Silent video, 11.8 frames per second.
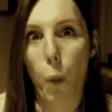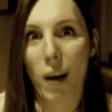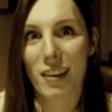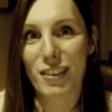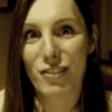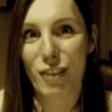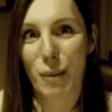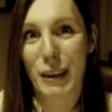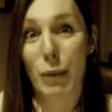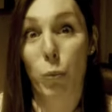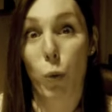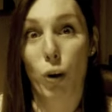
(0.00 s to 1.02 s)
Wonder
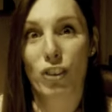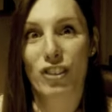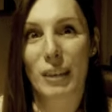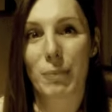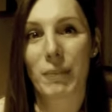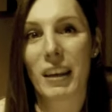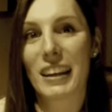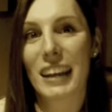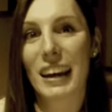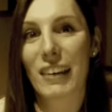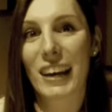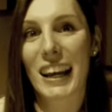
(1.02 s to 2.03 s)
Robbie, watch him.
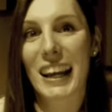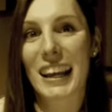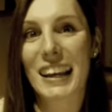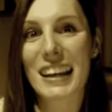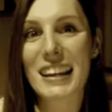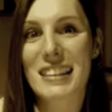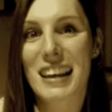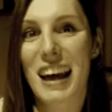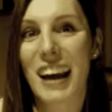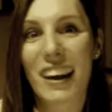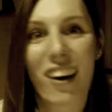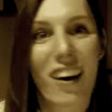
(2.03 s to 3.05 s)
Now he's
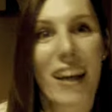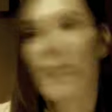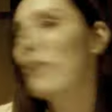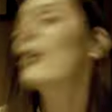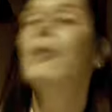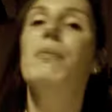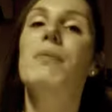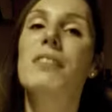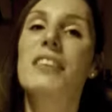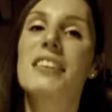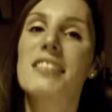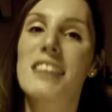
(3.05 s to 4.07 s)
a guy from
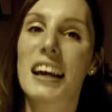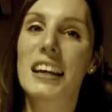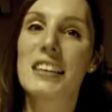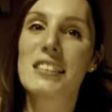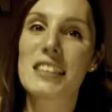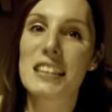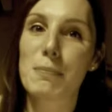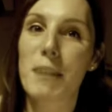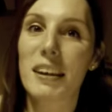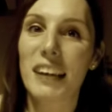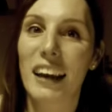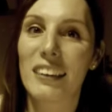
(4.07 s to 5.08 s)
the states. He's in
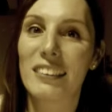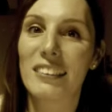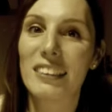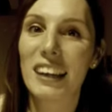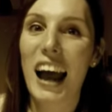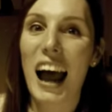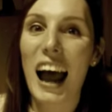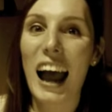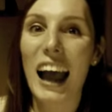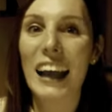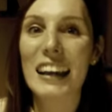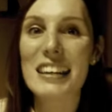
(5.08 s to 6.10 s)
Manhattan,
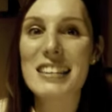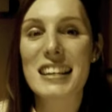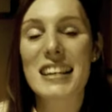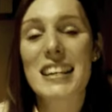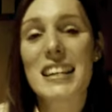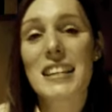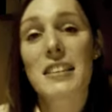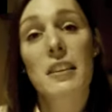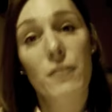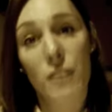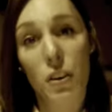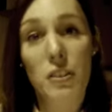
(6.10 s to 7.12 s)
and he
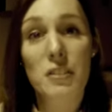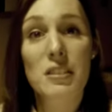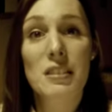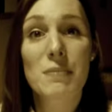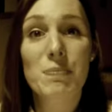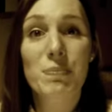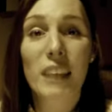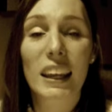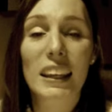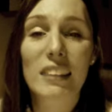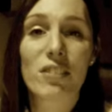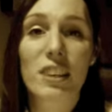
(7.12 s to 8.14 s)
does vlogs.
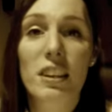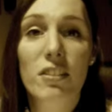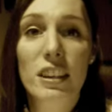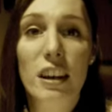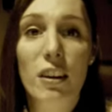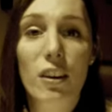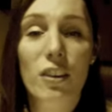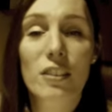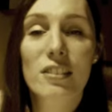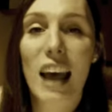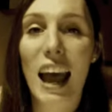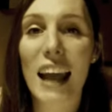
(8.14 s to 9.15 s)
He vid- video
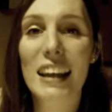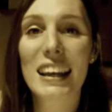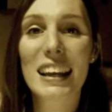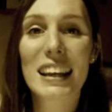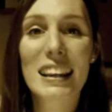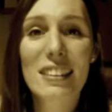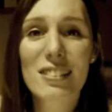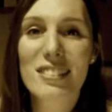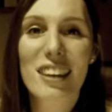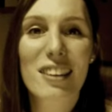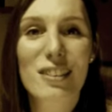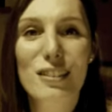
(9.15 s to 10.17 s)
logs, and he's
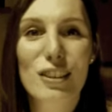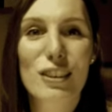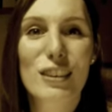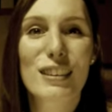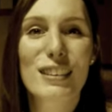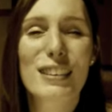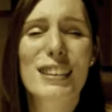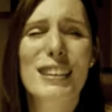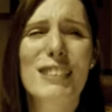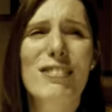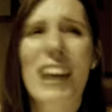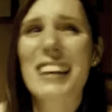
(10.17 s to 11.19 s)
just
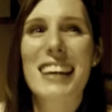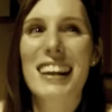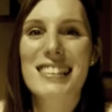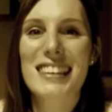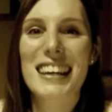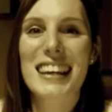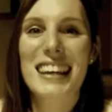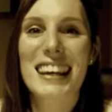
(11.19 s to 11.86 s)
fantastic.